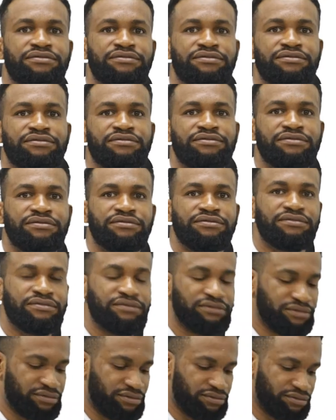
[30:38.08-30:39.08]

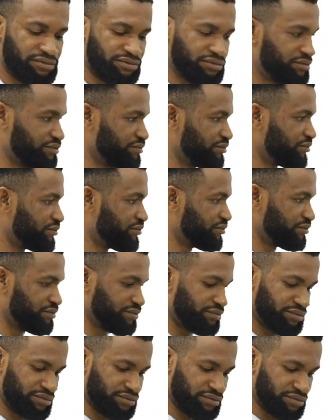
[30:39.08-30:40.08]

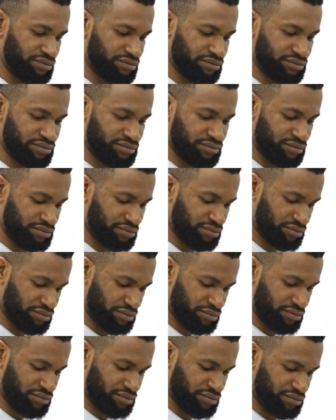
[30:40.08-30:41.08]

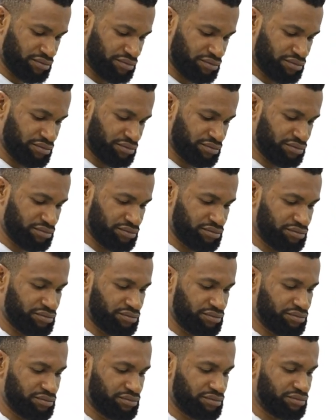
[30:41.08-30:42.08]

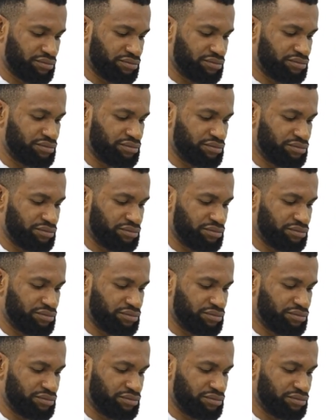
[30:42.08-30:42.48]
(silence)